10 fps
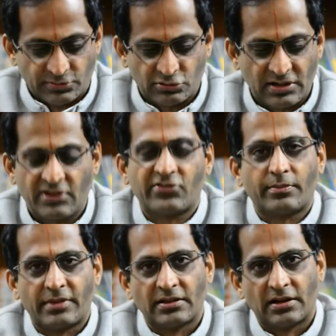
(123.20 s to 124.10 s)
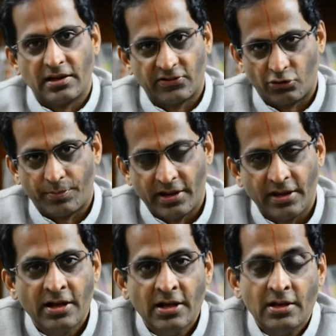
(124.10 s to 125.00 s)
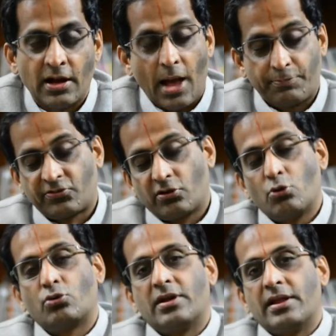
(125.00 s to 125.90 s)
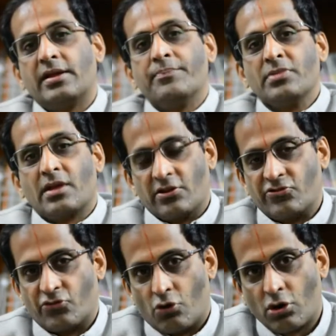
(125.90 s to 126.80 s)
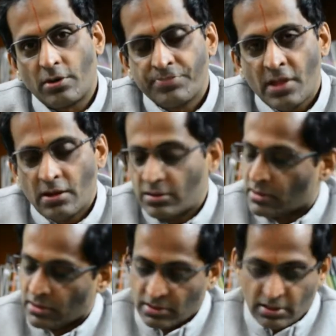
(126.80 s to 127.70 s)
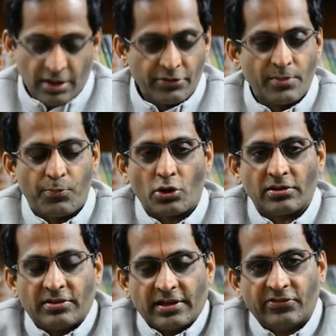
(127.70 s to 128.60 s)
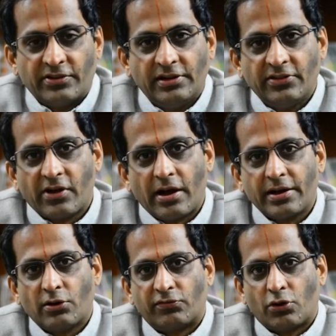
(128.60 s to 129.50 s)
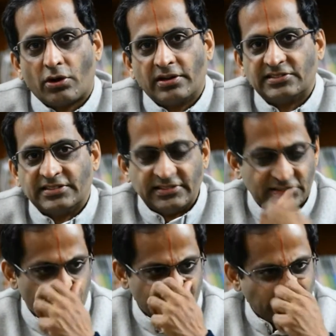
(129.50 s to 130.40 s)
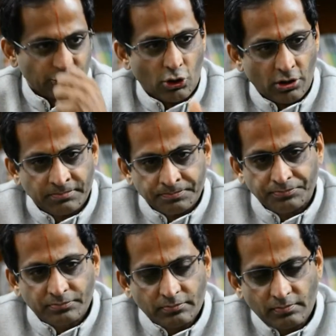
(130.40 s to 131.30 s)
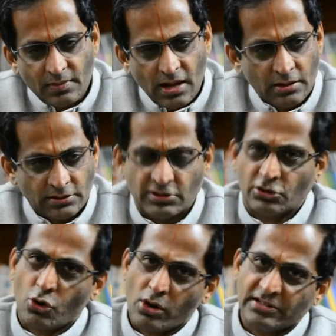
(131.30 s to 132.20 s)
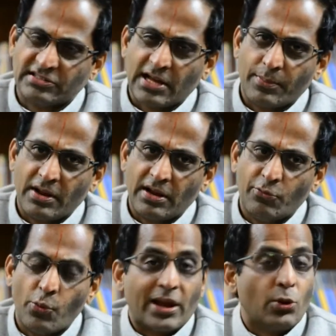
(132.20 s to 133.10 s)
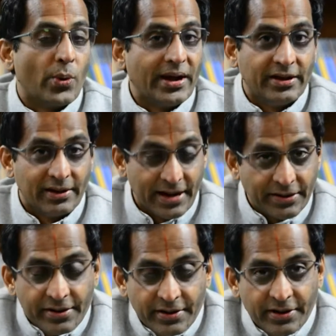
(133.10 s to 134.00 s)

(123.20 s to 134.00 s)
So that is something that needs to be absolutely ensured. The other important things in design of toilets is to ensure that the toilets can be well ventilated,